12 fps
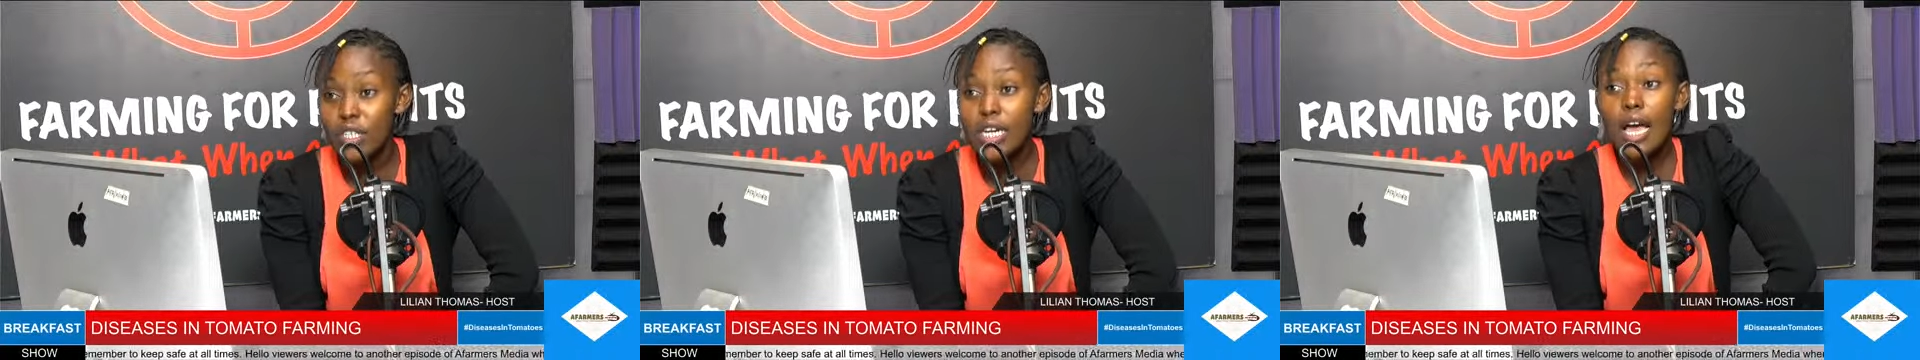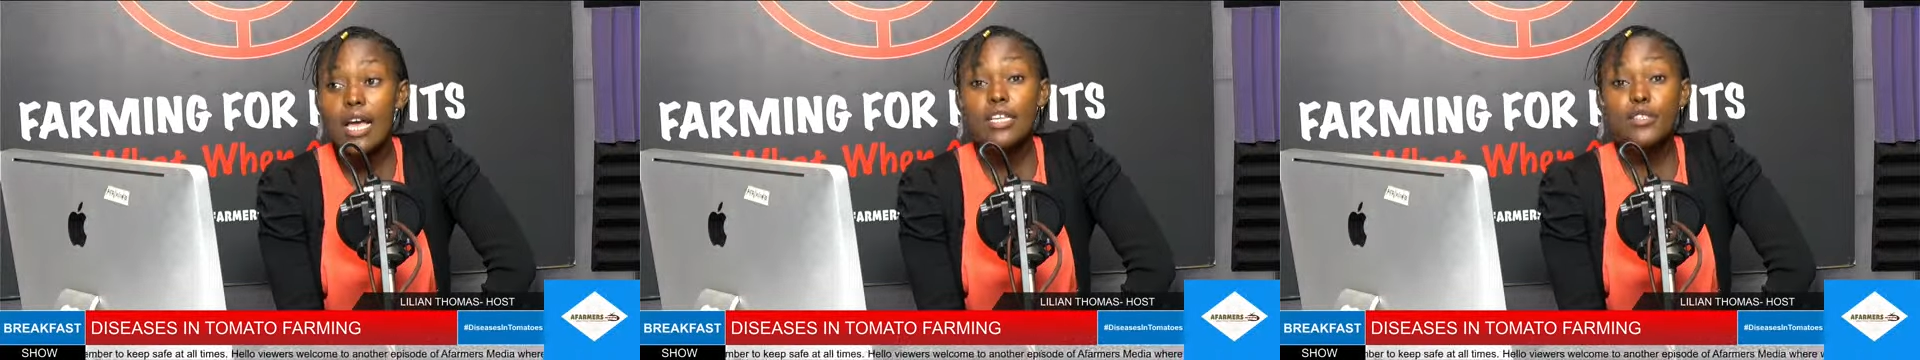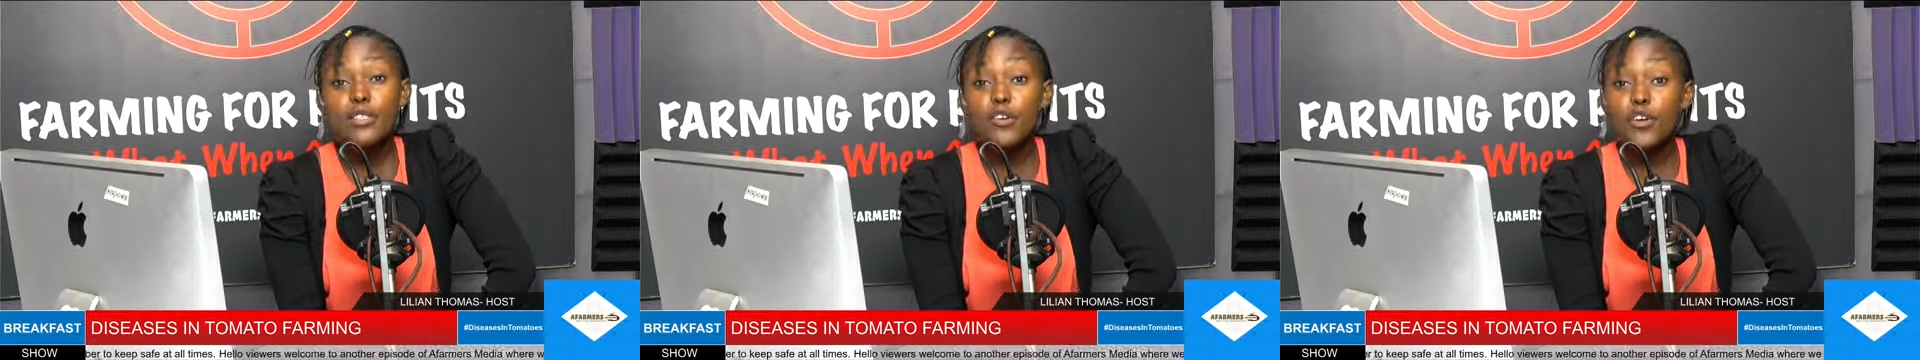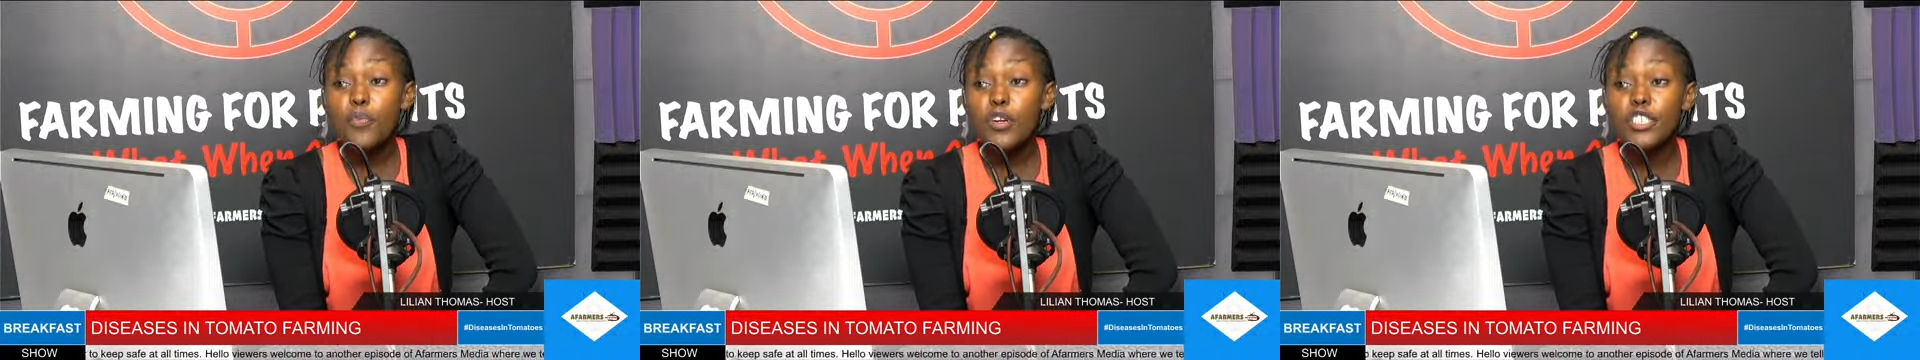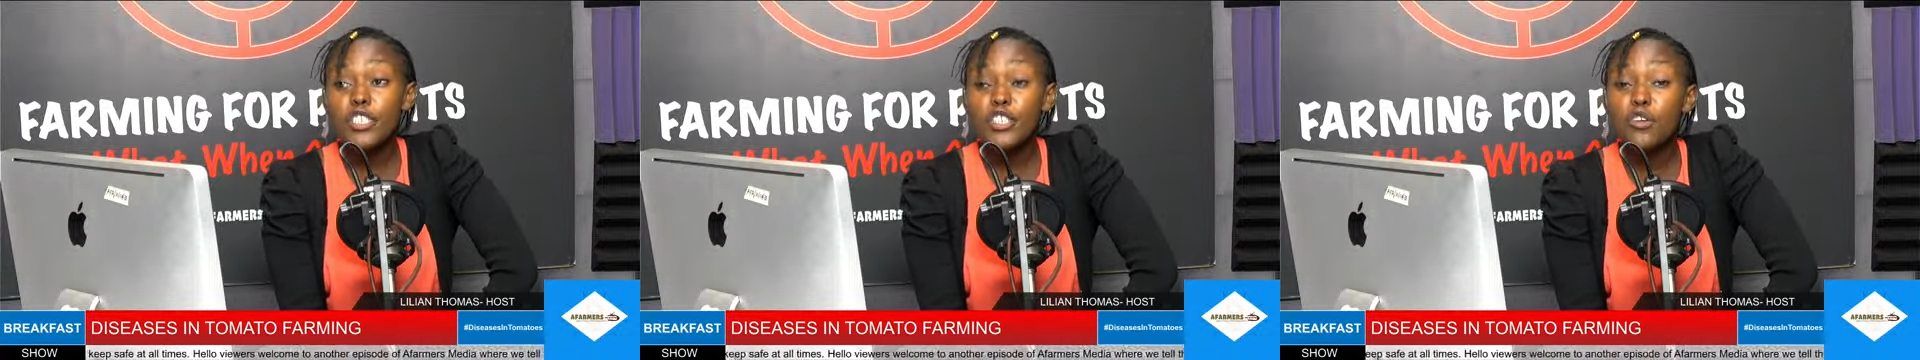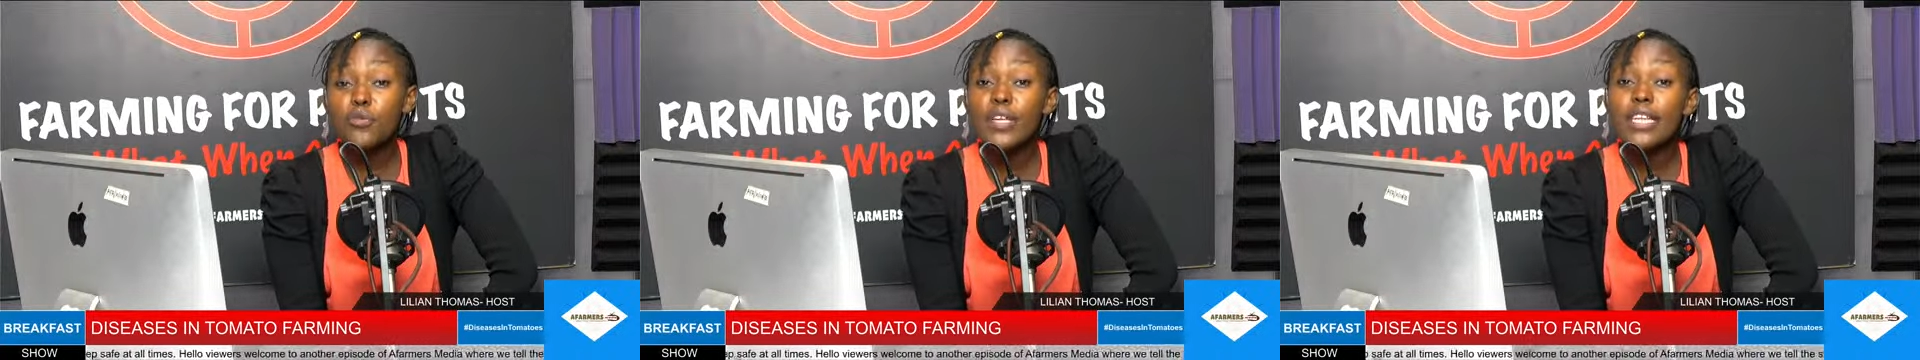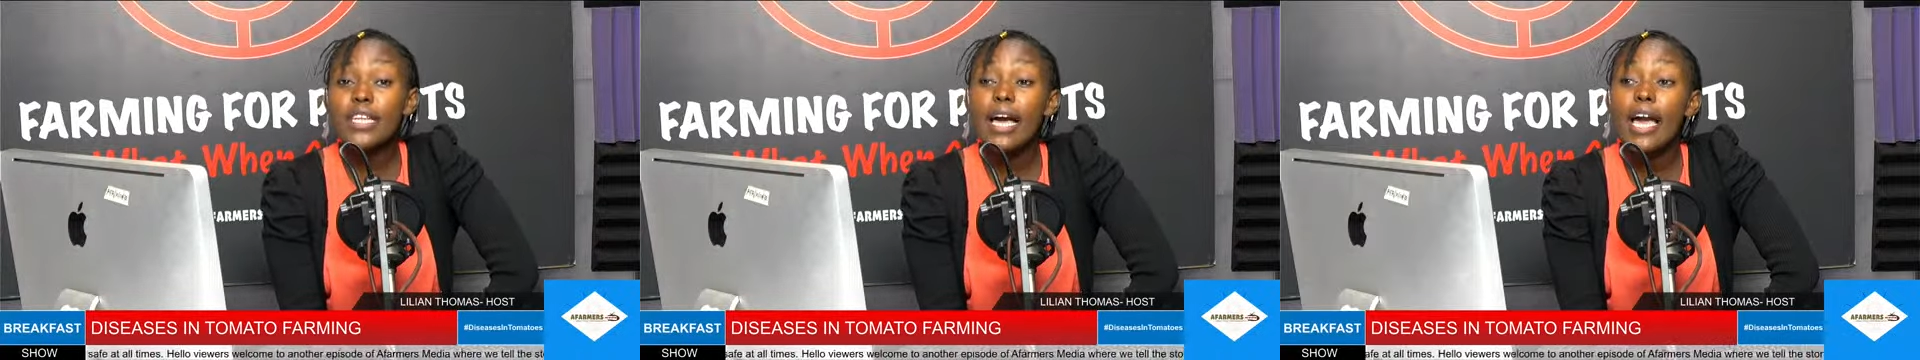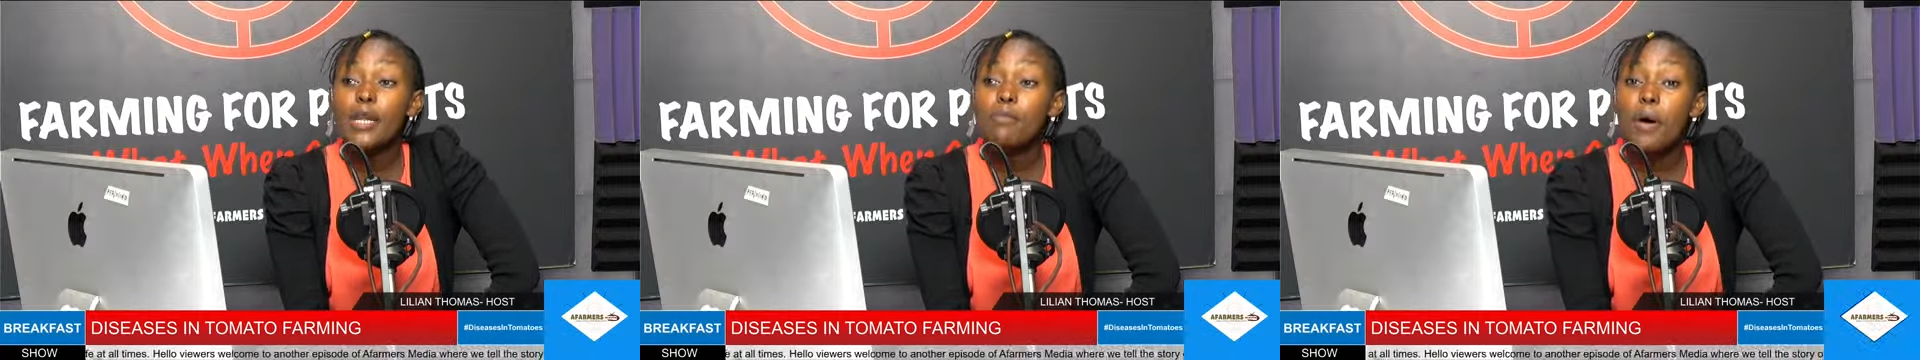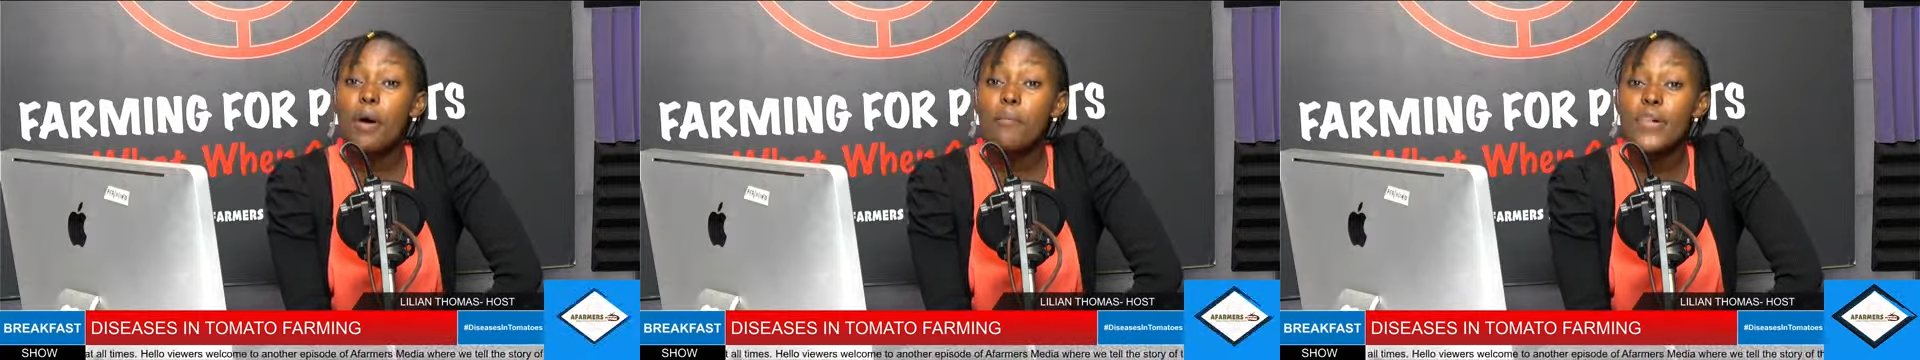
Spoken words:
So crop rotation will help break